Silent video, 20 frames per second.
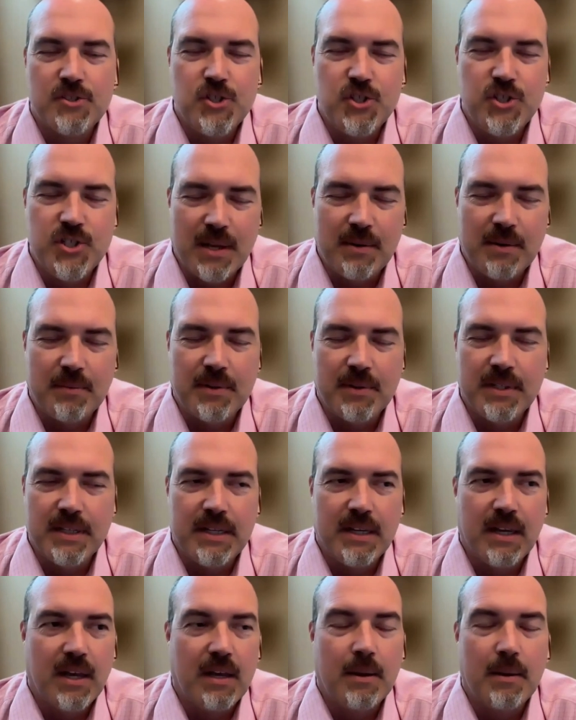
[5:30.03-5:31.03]

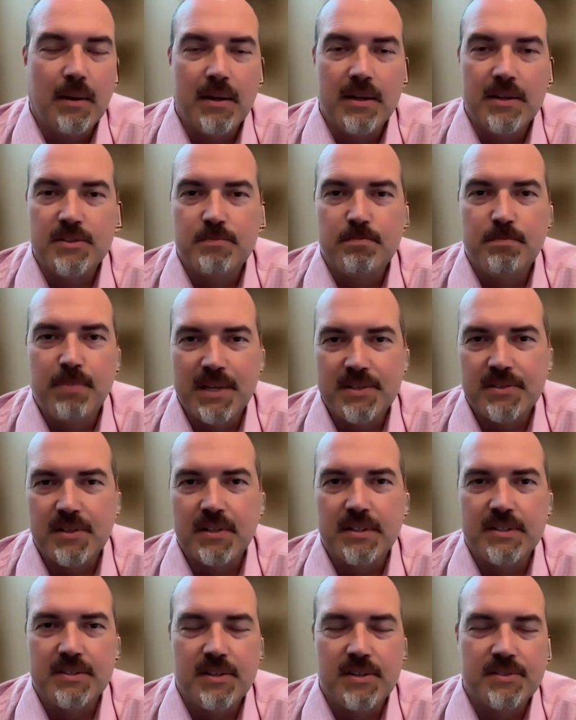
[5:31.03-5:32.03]
Generally, it's
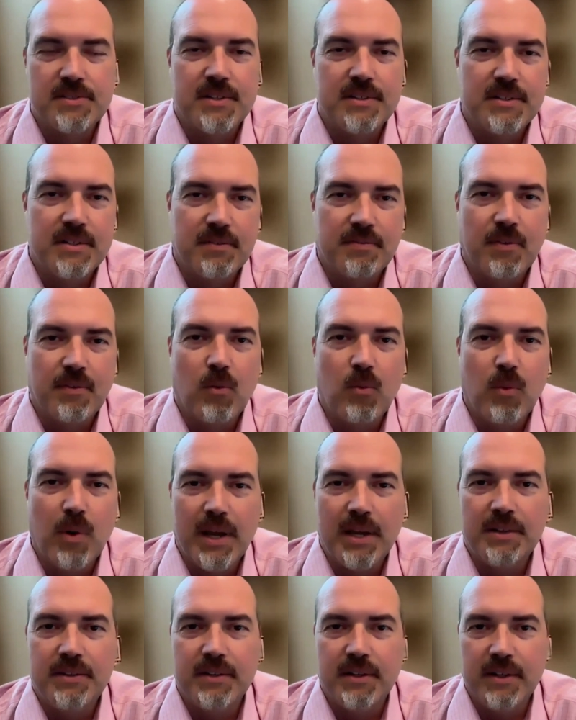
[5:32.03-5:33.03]
basically just a different
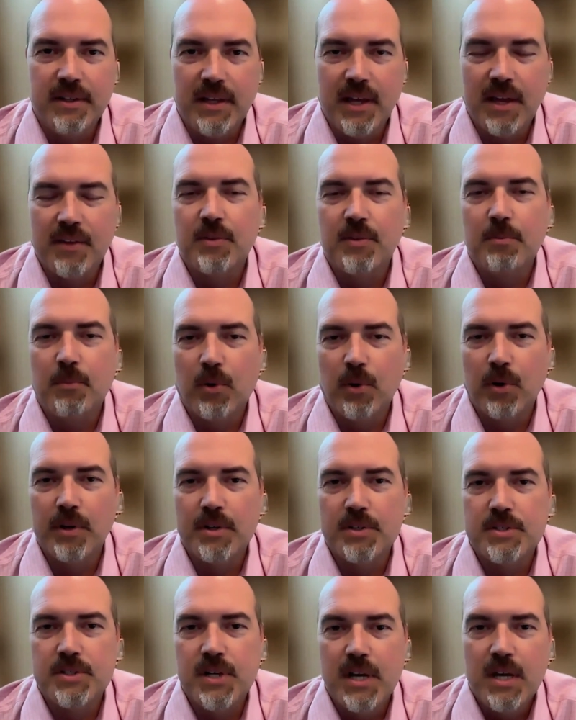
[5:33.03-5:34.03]
way to get the
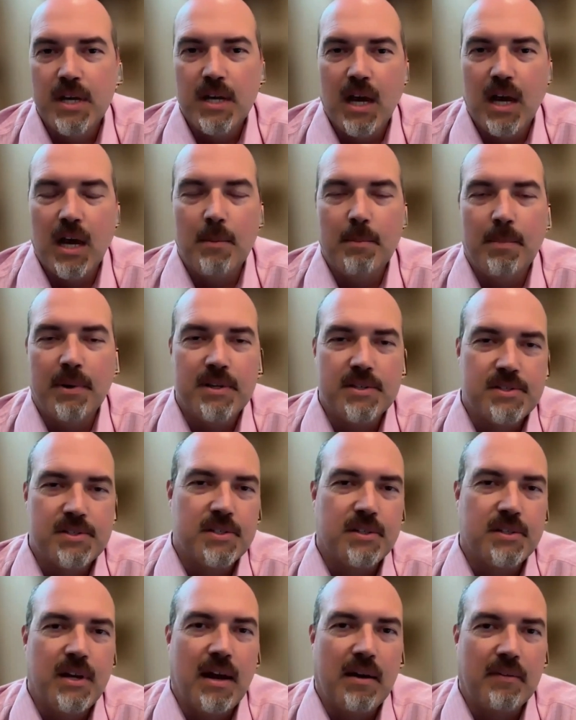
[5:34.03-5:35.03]
mortgage, but you
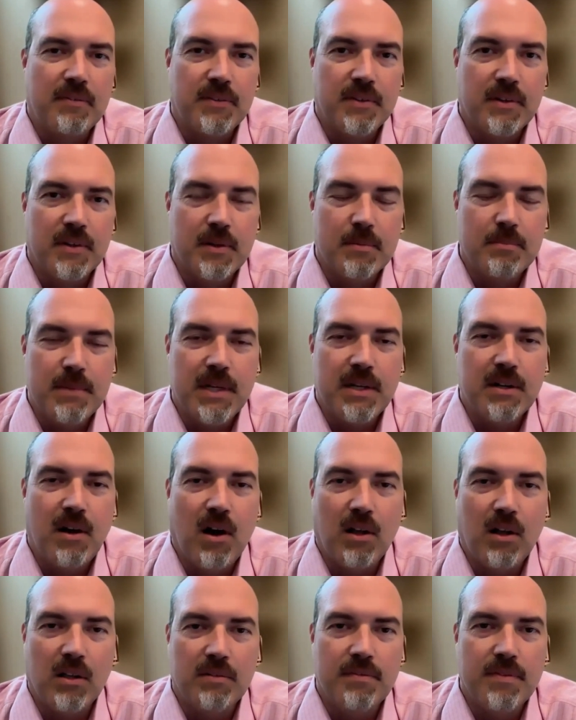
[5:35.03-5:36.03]
still have to meet
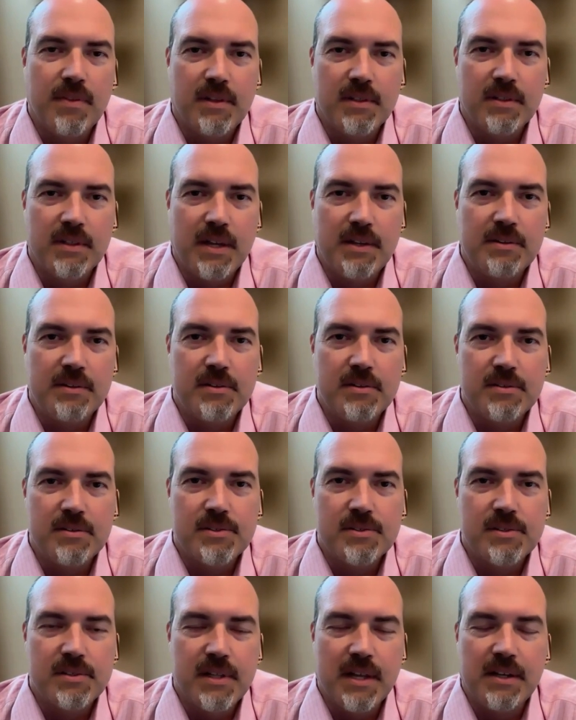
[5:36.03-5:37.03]
all of the
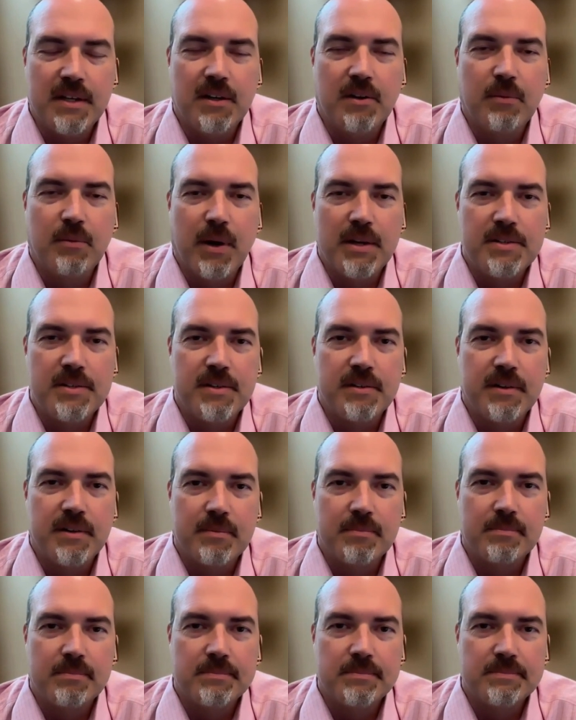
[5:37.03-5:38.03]
lender's lending
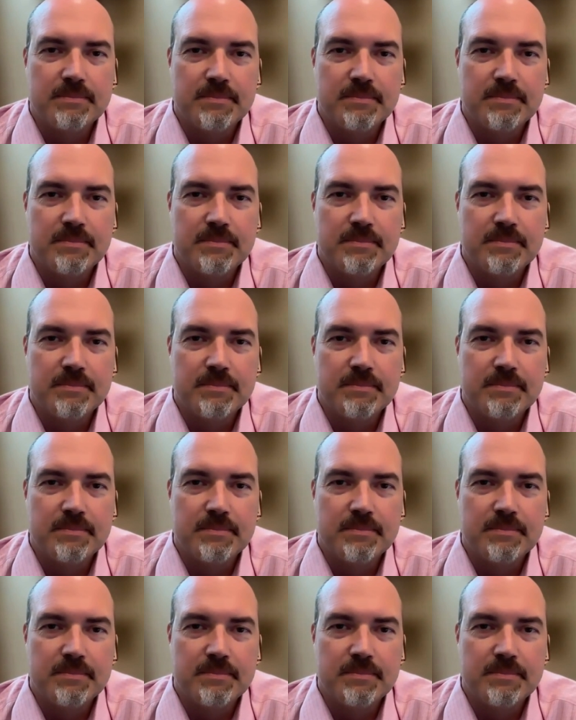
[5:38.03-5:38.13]
criteria.